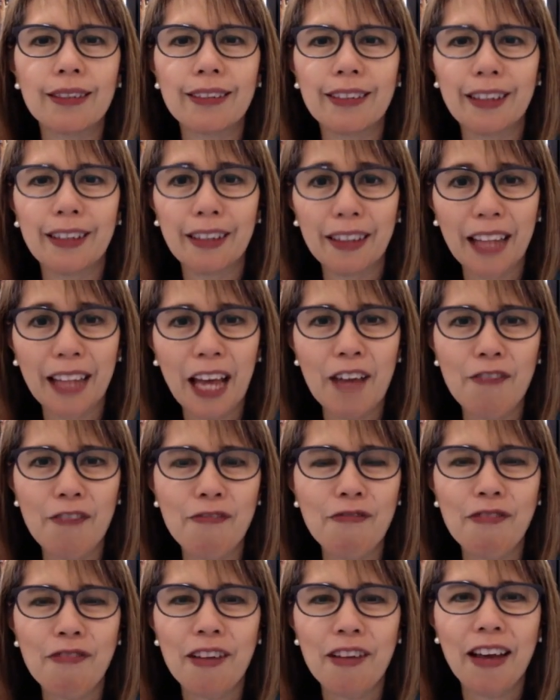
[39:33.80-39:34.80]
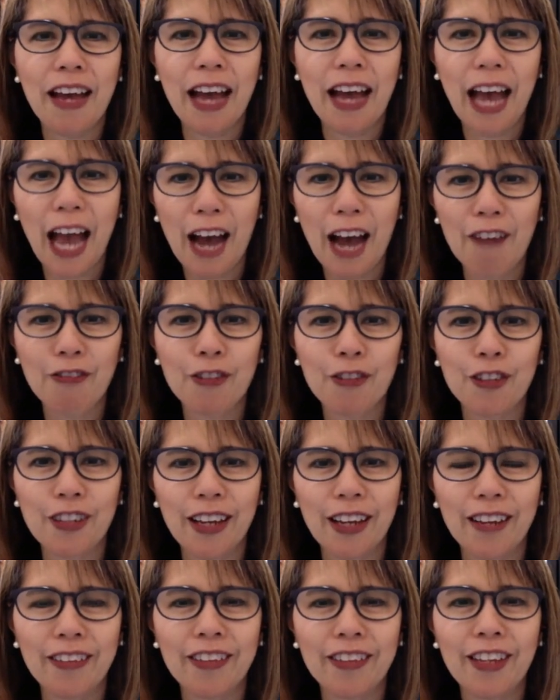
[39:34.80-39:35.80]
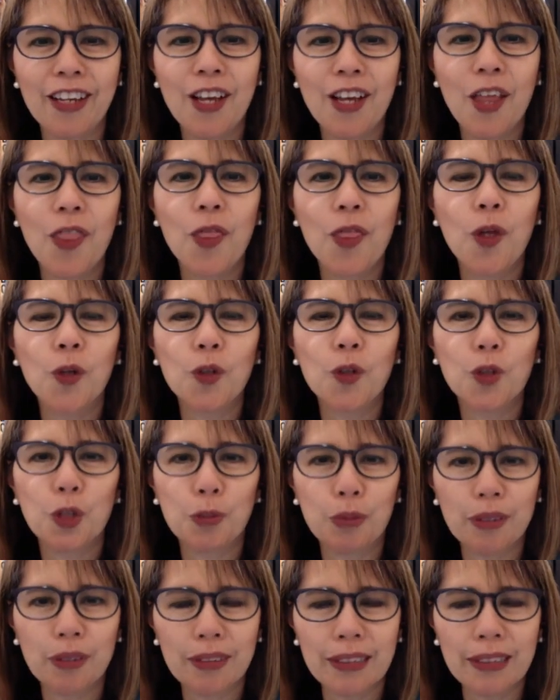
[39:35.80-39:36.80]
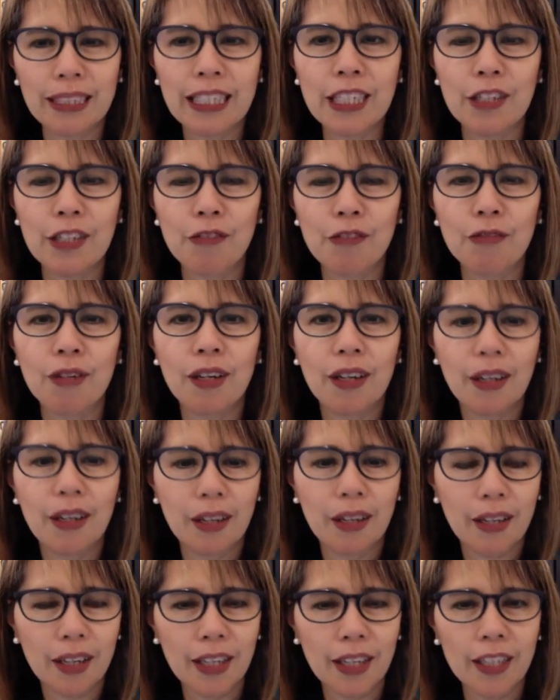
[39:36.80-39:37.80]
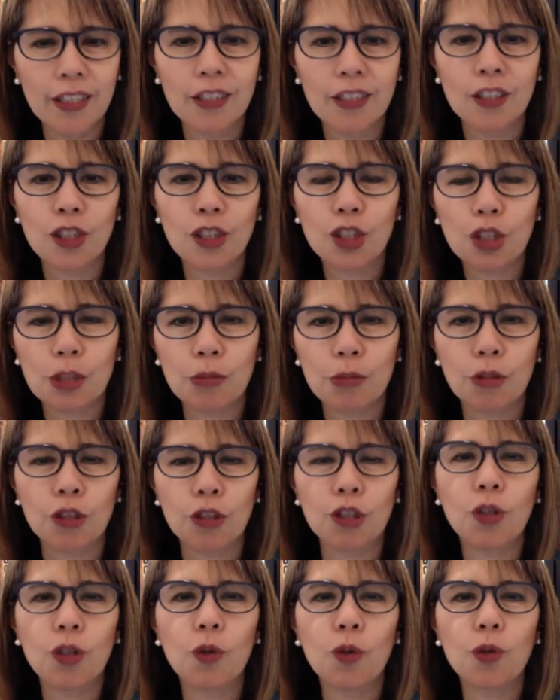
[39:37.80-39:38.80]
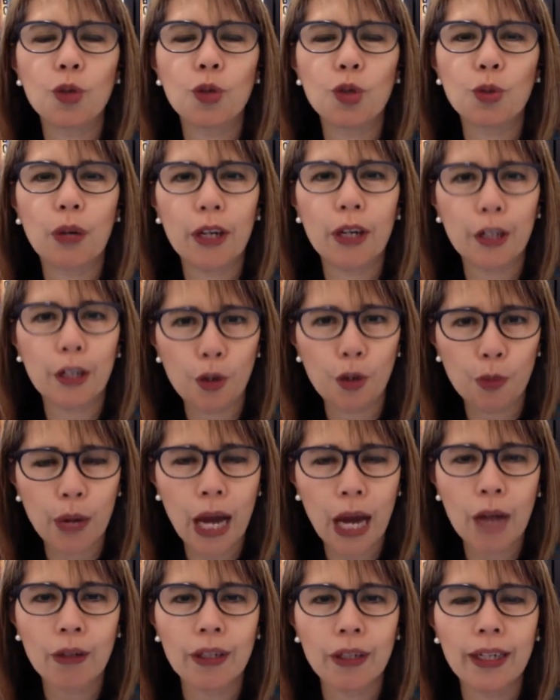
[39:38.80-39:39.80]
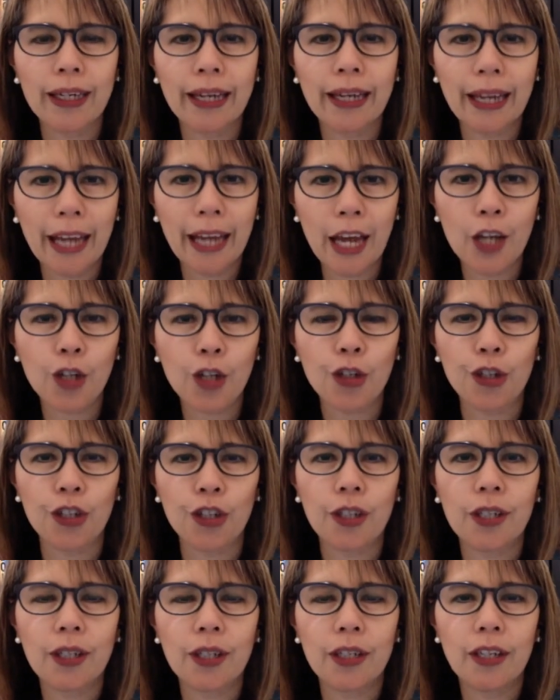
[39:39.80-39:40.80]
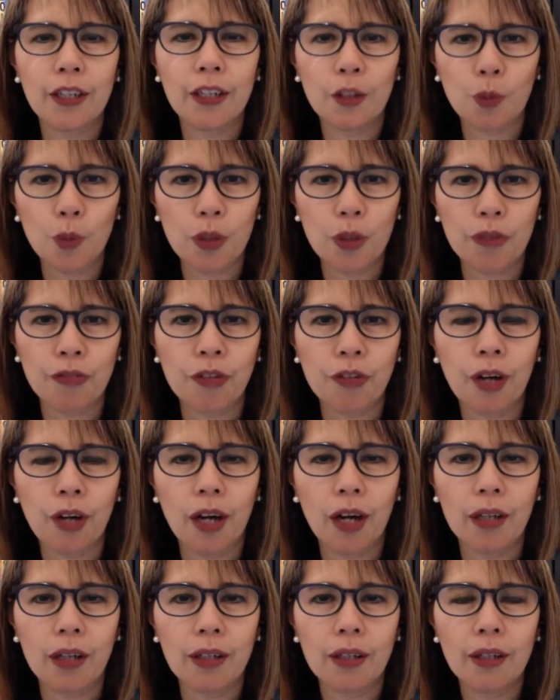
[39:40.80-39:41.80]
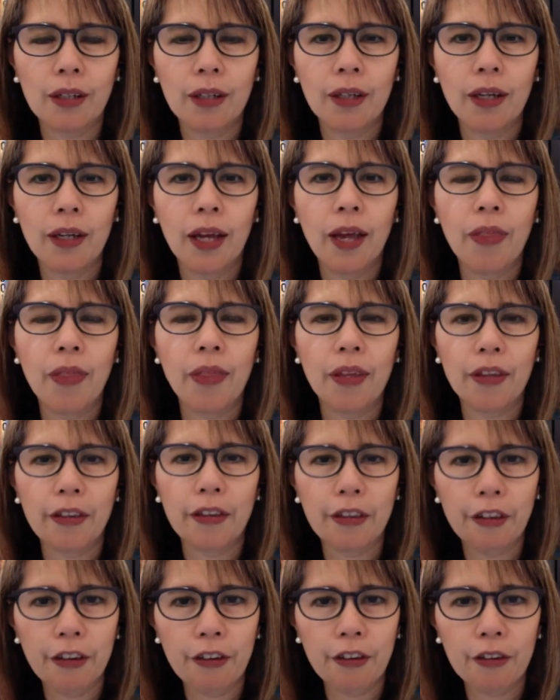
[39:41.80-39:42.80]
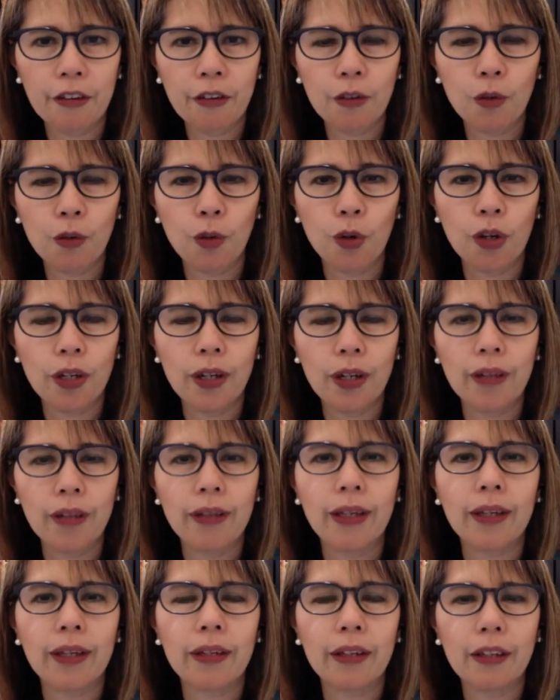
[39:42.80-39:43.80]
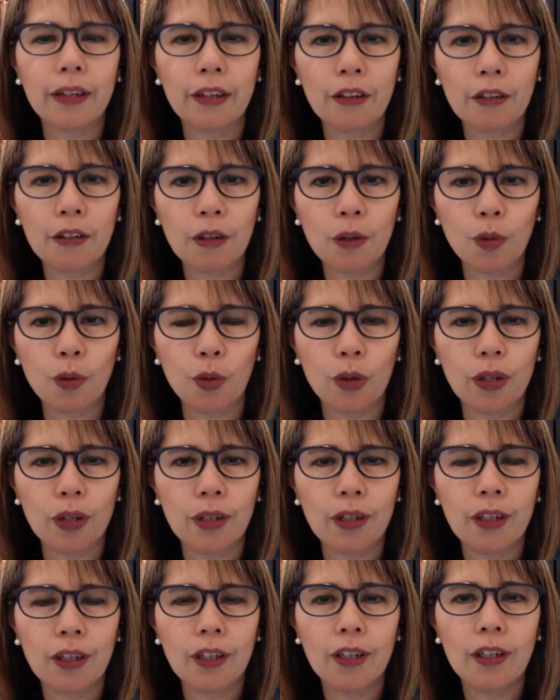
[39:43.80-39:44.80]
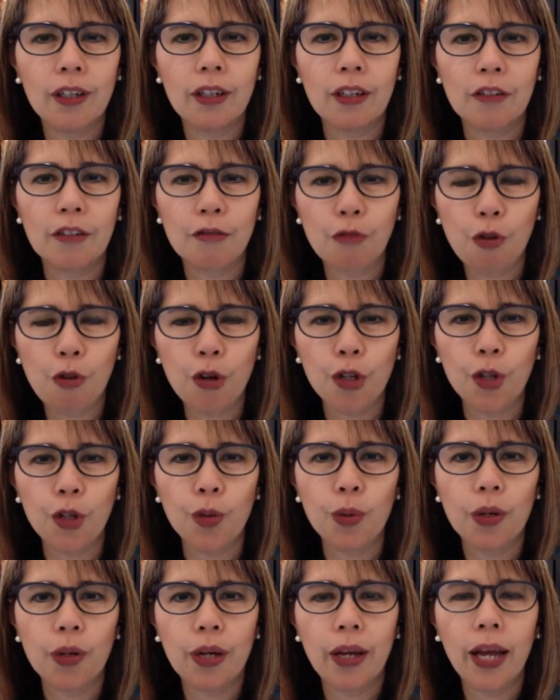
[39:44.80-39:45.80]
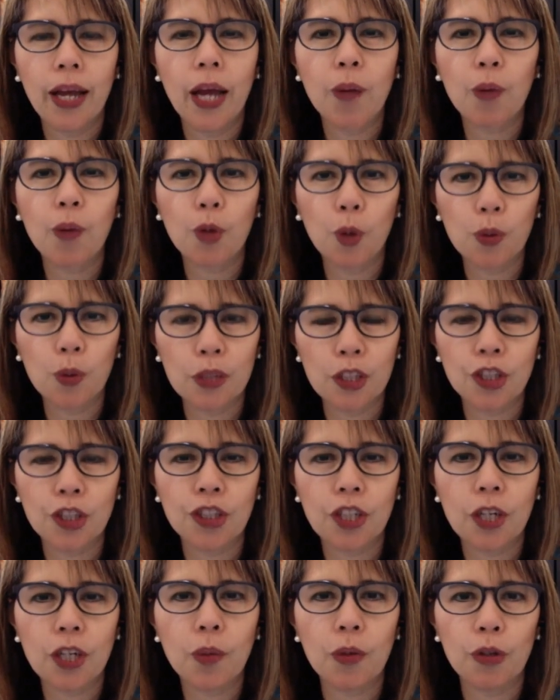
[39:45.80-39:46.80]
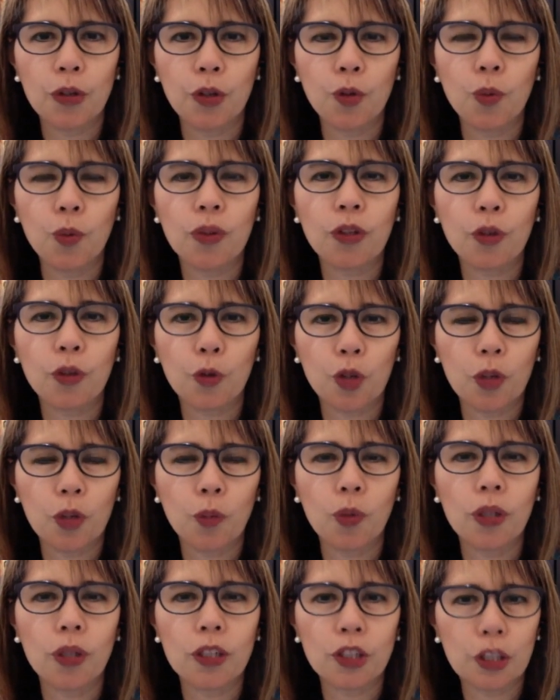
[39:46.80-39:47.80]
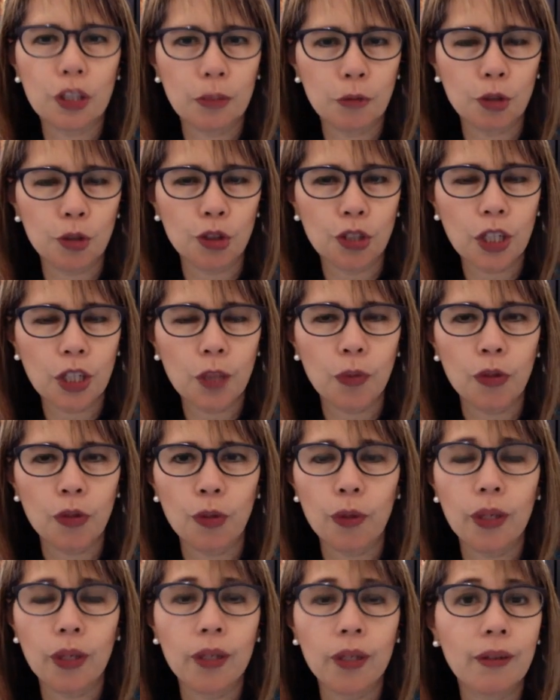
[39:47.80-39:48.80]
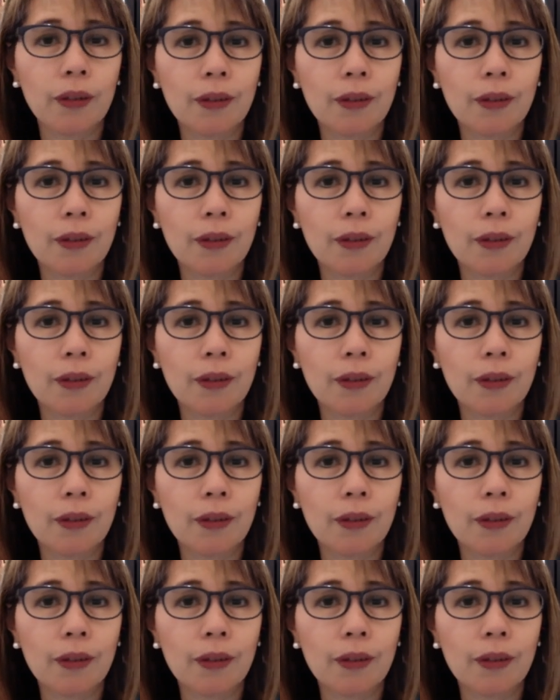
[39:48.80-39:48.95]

life after death, those who believe in scriptures, those who are grounded and anchored in the word of God, and they hear the Lord, and they can hear the Lord for you, and will only share with you what the Lord wants them to share with you and